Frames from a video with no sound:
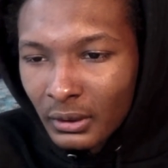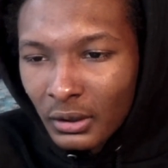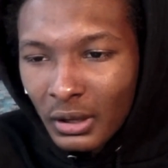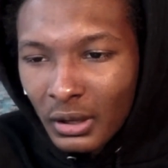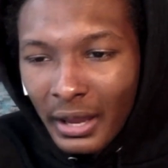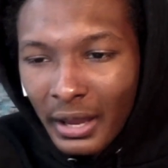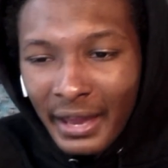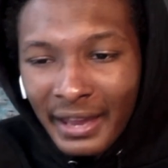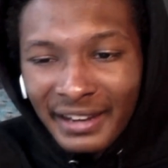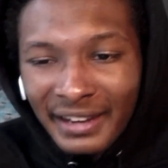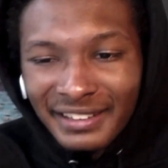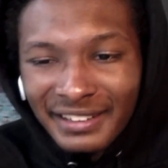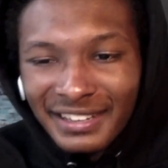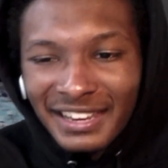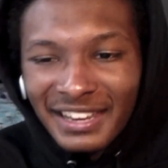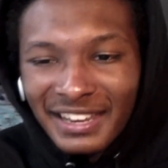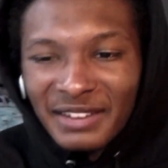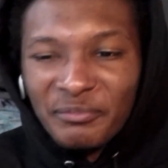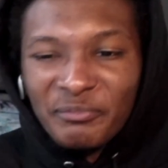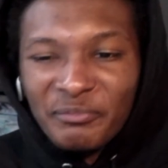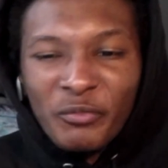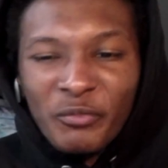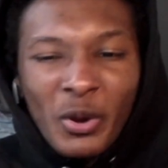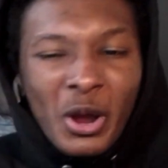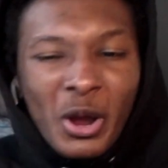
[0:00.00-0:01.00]
And
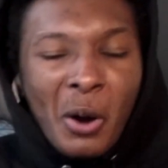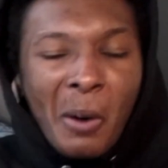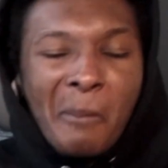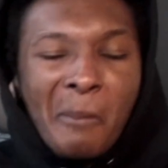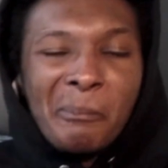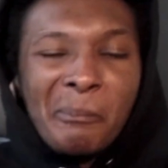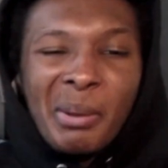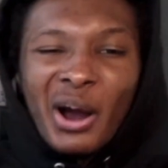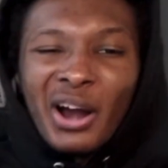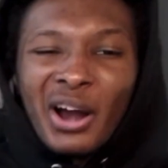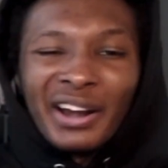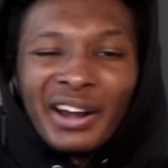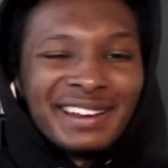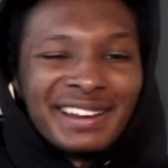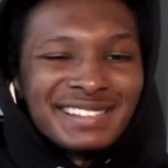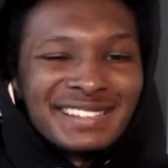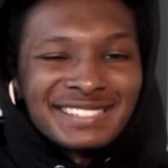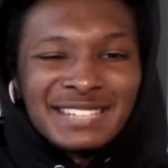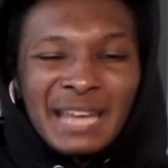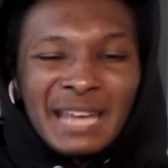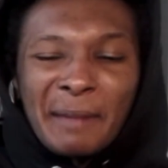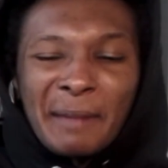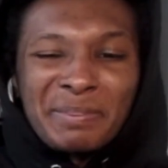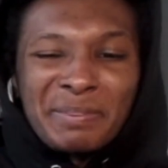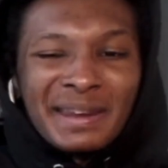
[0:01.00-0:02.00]
then Will Barton
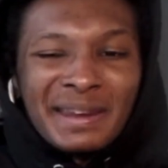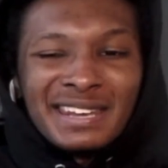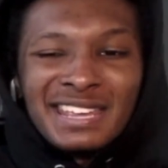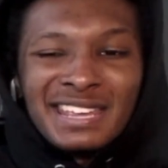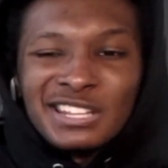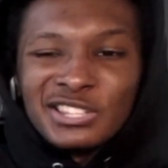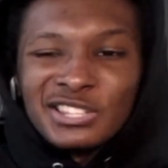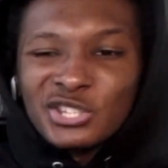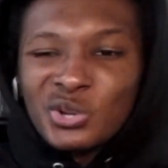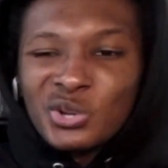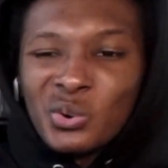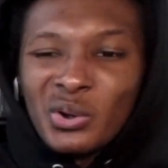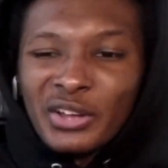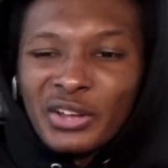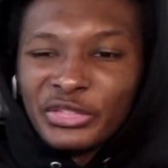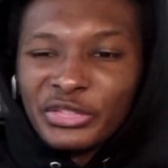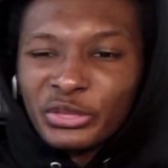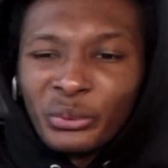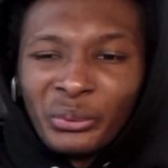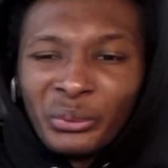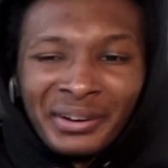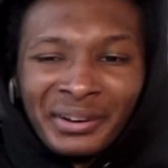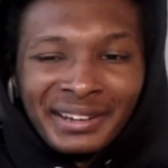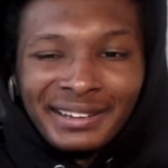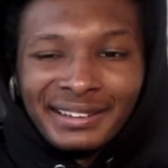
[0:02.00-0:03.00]
stepping into a
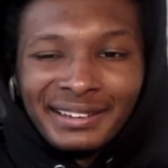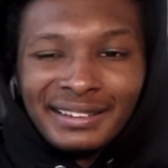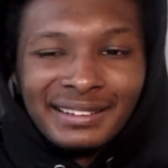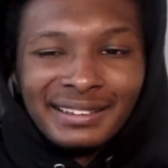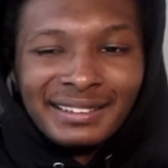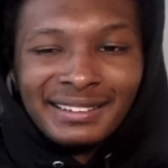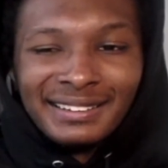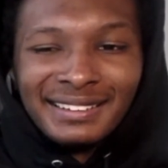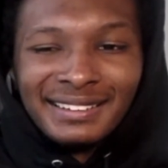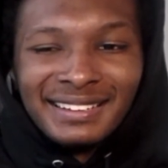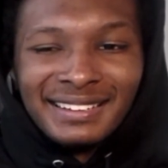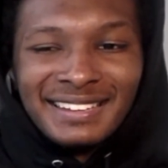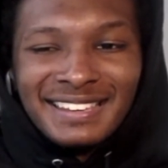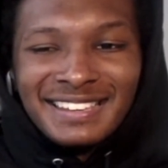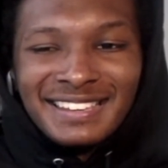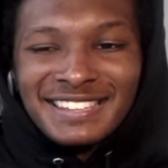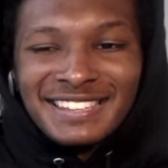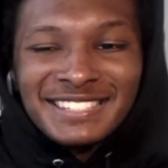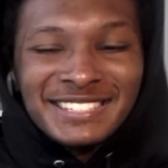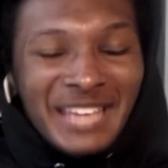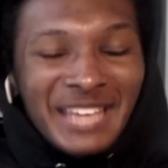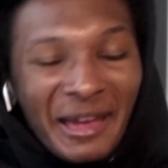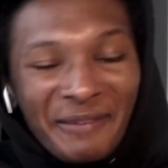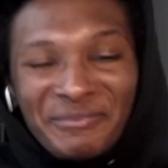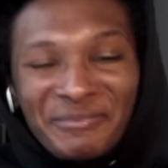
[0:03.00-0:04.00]
three.
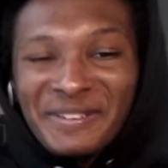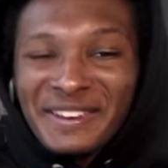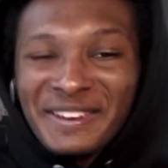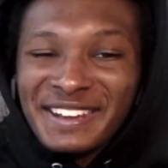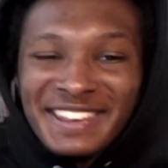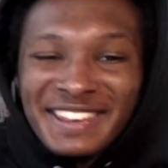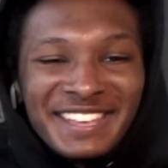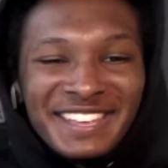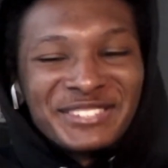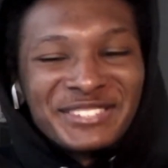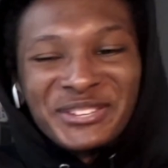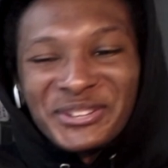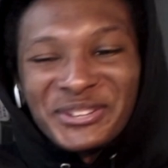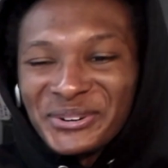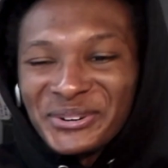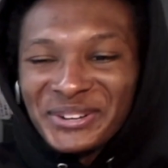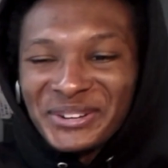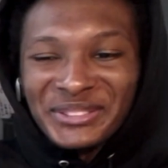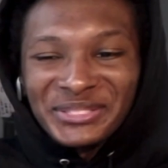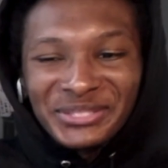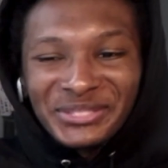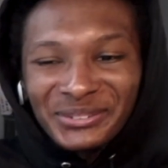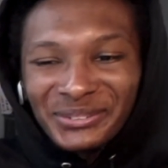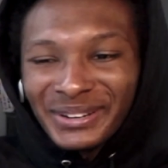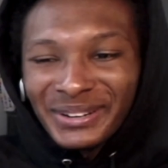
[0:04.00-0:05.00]

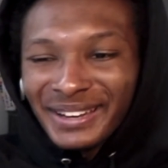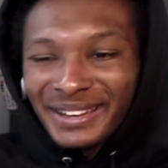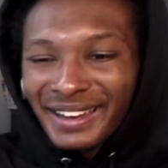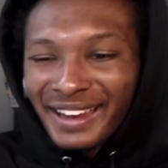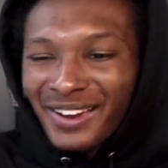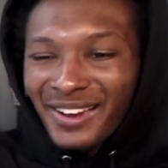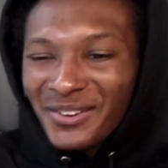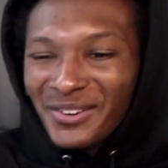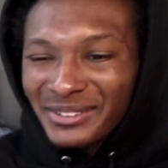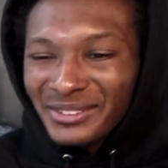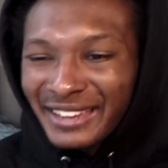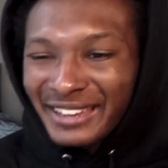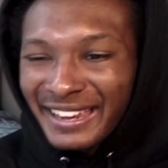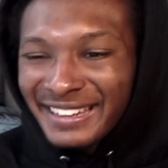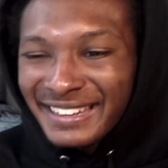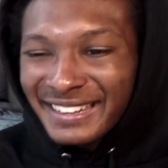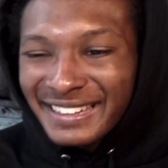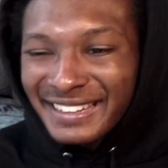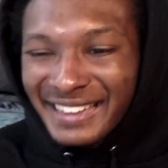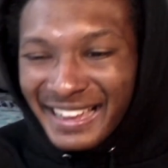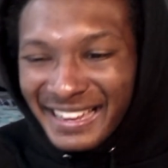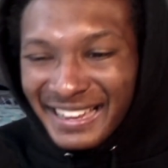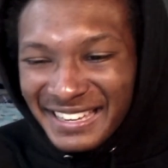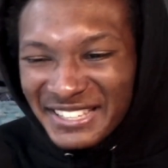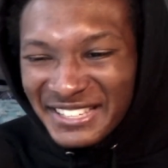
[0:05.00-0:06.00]
Okay, the
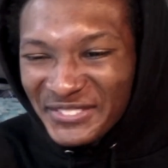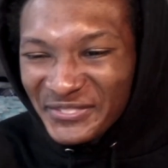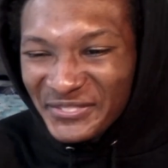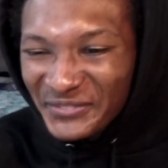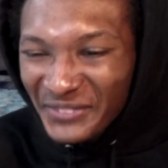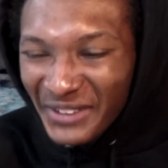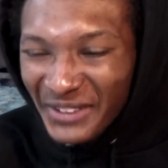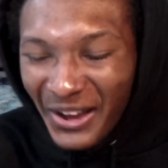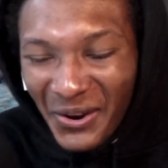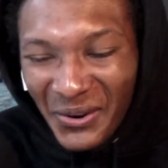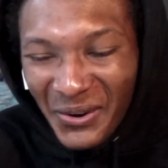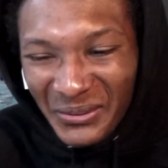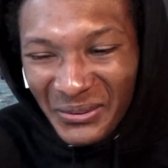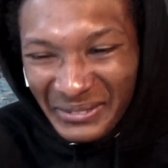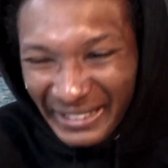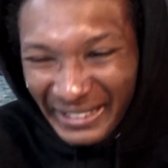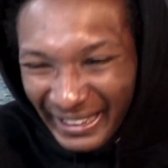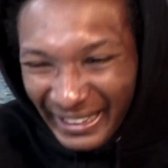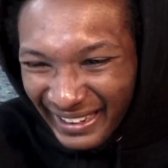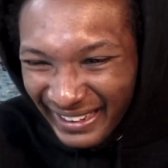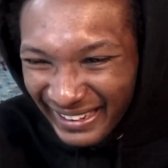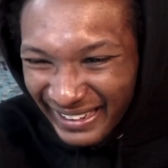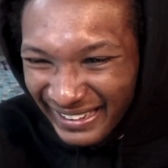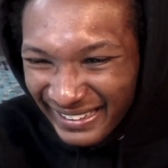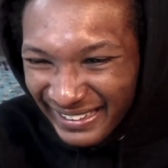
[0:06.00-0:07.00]
Nuggets.
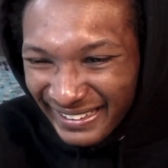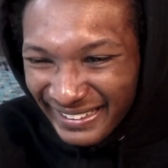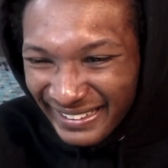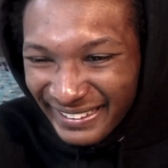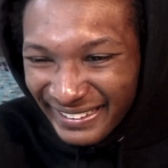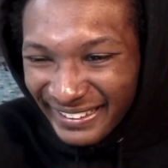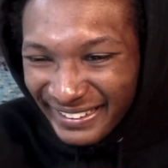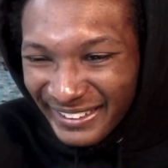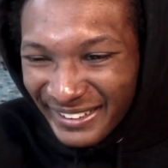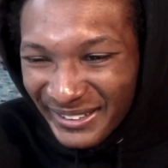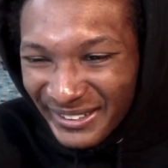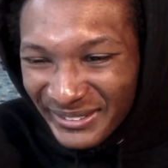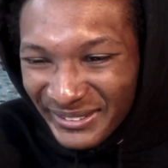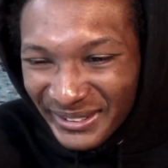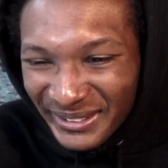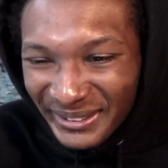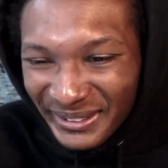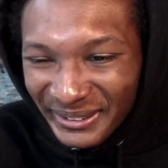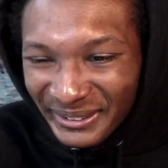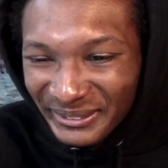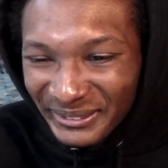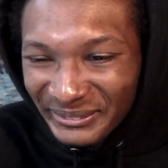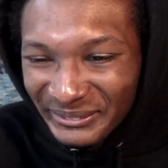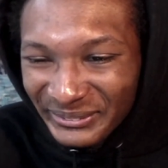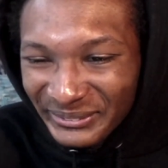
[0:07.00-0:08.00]
Okay. Hold
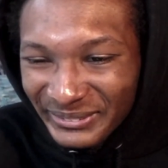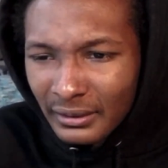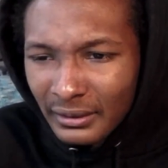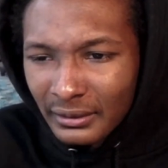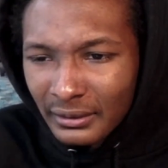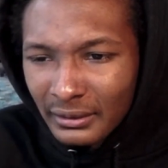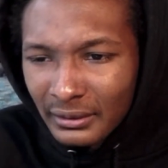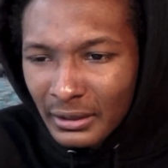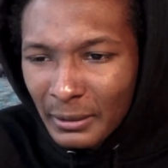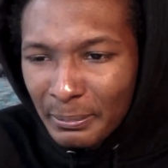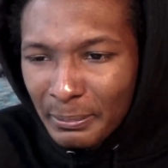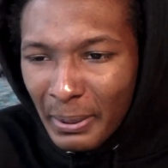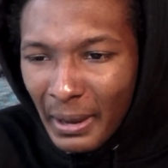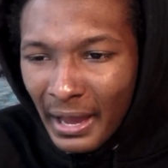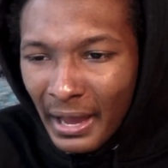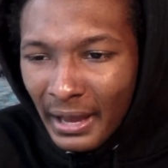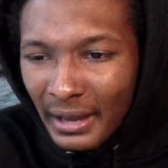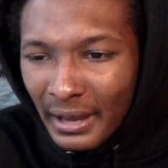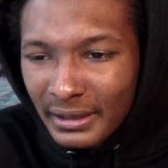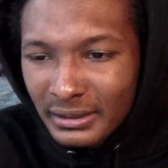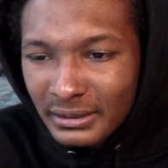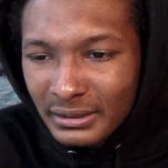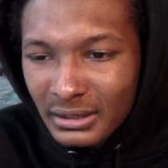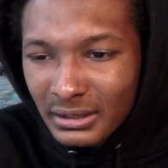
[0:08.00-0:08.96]
up. Good pass.